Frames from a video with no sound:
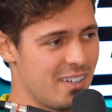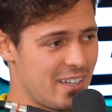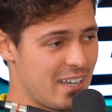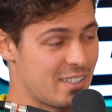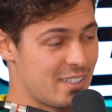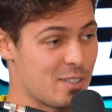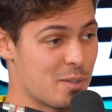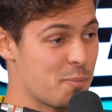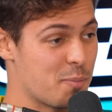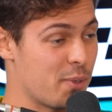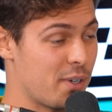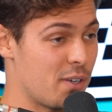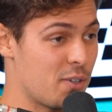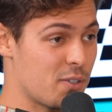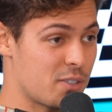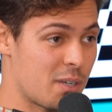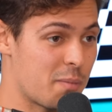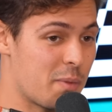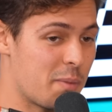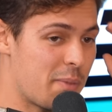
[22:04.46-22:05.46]
at some point, I
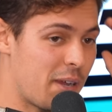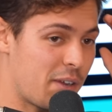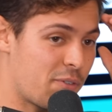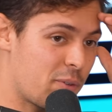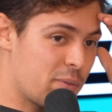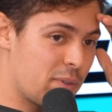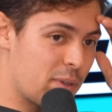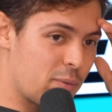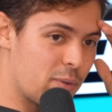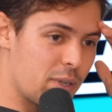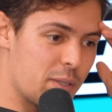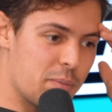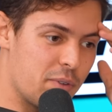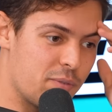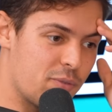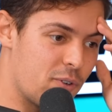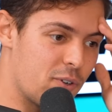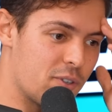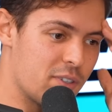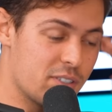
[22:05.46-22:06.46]
was coming back from the grid
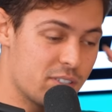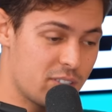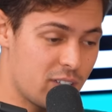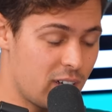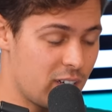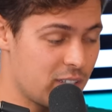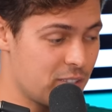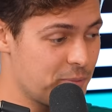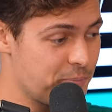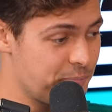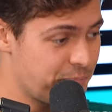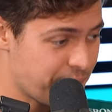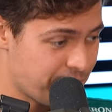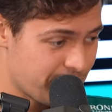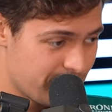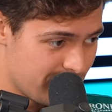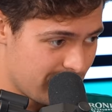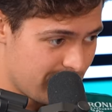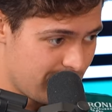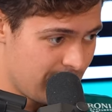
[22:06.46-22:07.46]
before the start,
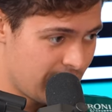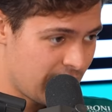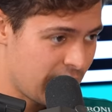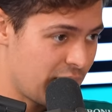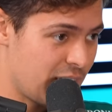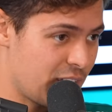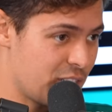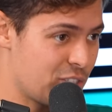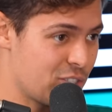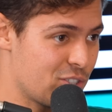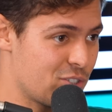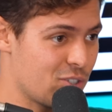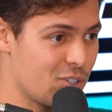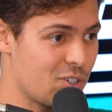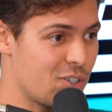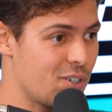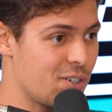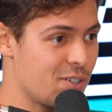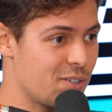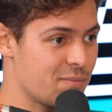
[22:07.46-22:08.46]
and I just
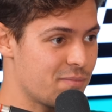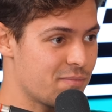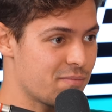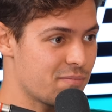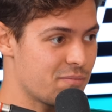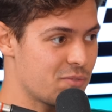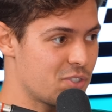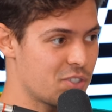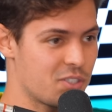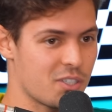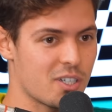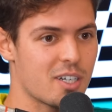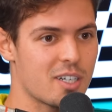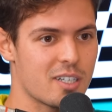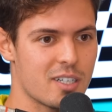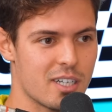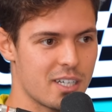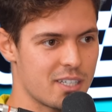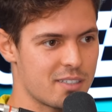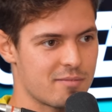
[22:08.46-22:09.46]
saw, just
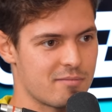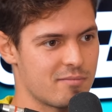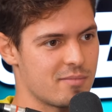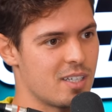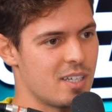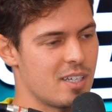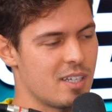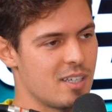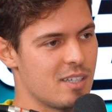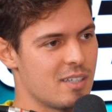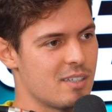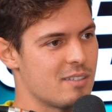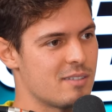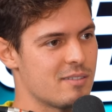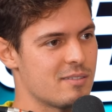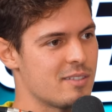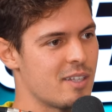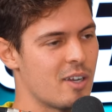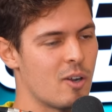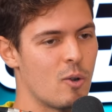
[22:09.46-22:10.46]
heard like
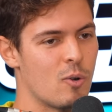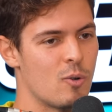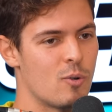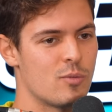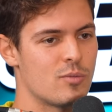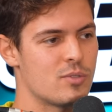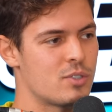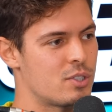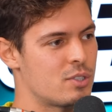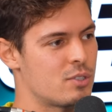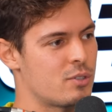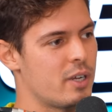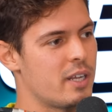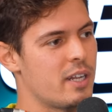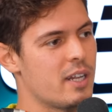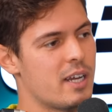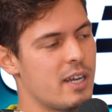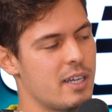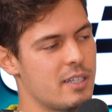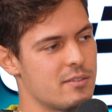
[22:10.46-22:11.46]
the whole straight
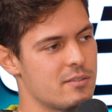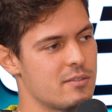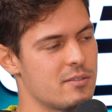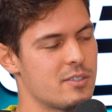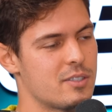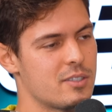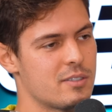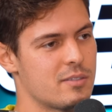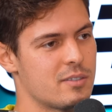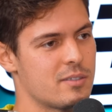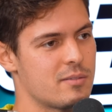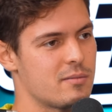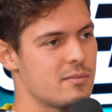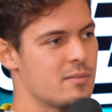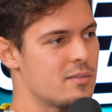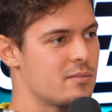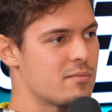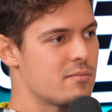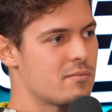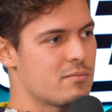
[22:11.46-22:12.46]
line just
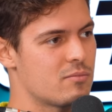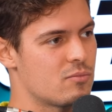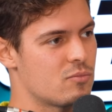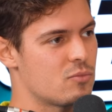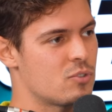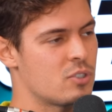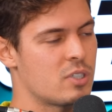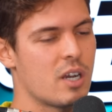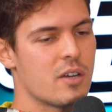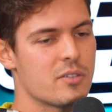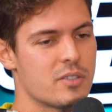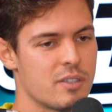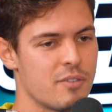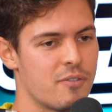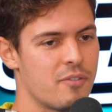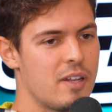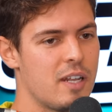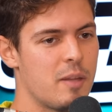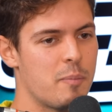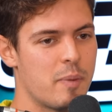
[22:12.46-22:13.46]
shouting
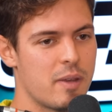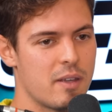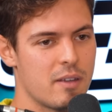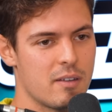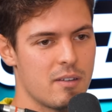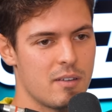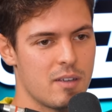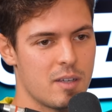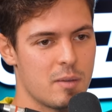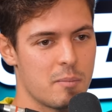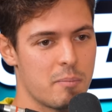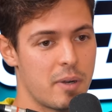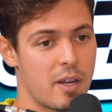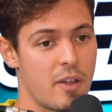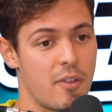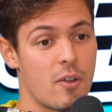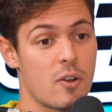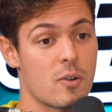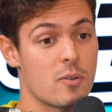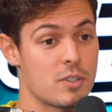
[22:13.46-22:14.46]
Felipe, but I
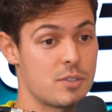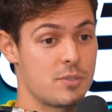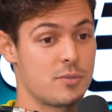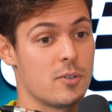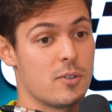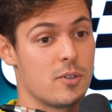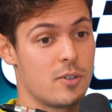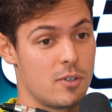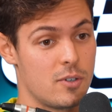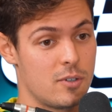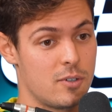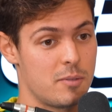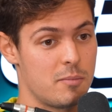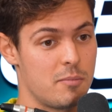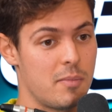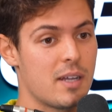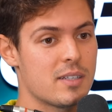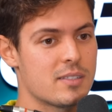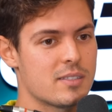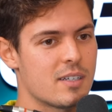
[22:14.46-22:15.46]
thought it was for
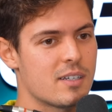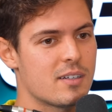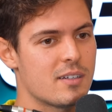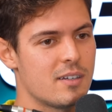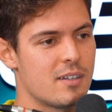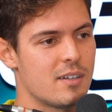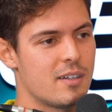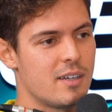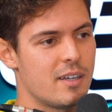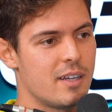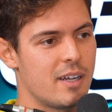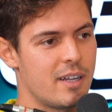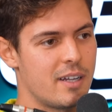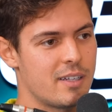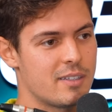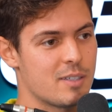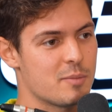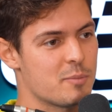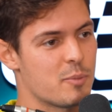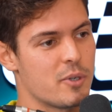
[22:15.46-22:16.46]
Massa and
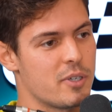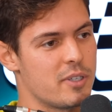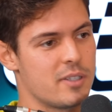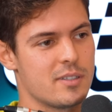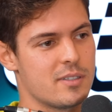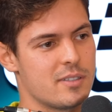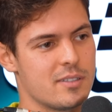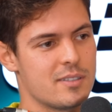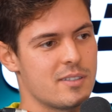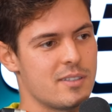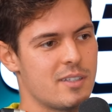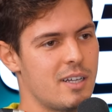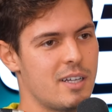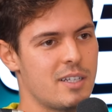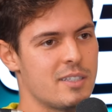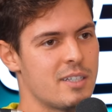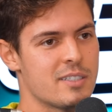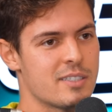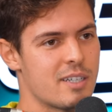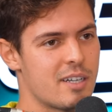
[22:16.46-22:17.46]
at some point,
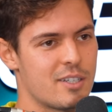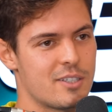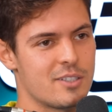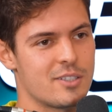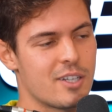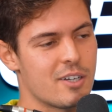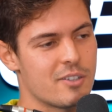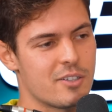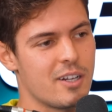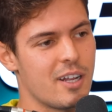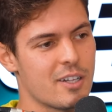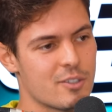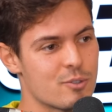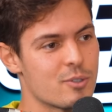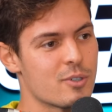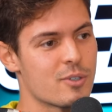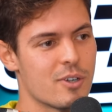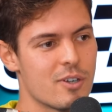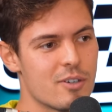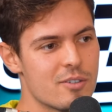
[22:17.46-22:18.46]
they started shouting like
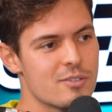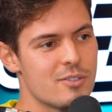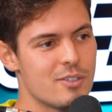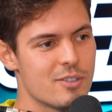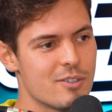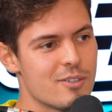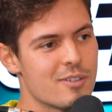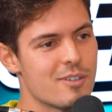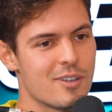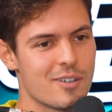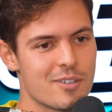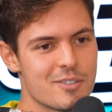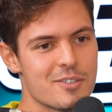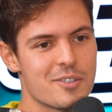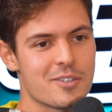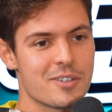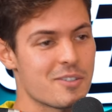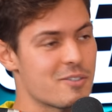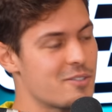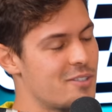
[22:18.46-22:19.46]
"Drugo, Drugo,
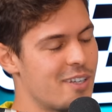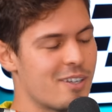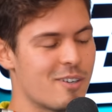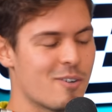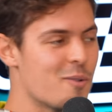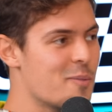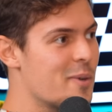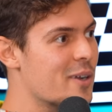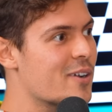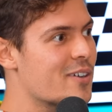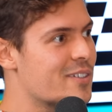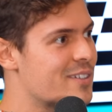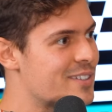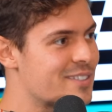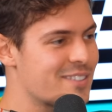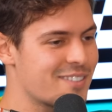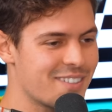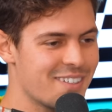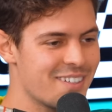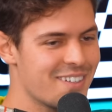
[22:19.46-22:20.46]
Drugo." I was like, "Oh my god!"
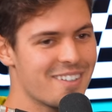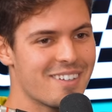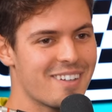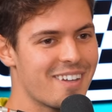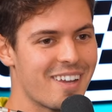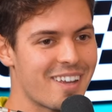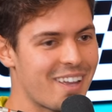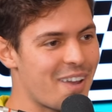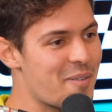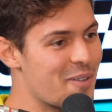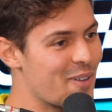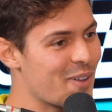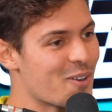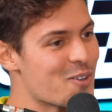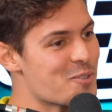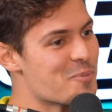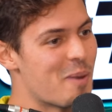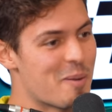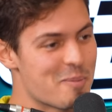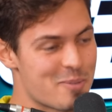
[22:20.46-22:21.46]
they gave me the
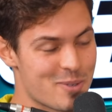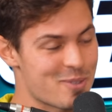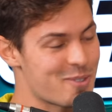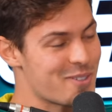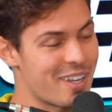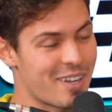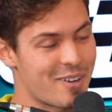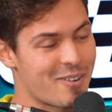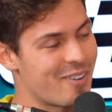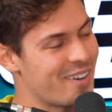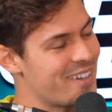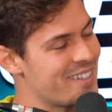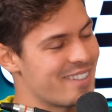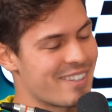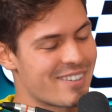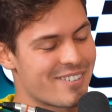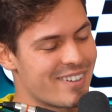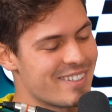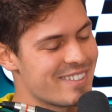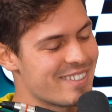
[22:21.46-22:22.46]
goosebumps. It was like crazy,
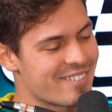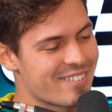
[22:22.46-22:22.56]
crazy,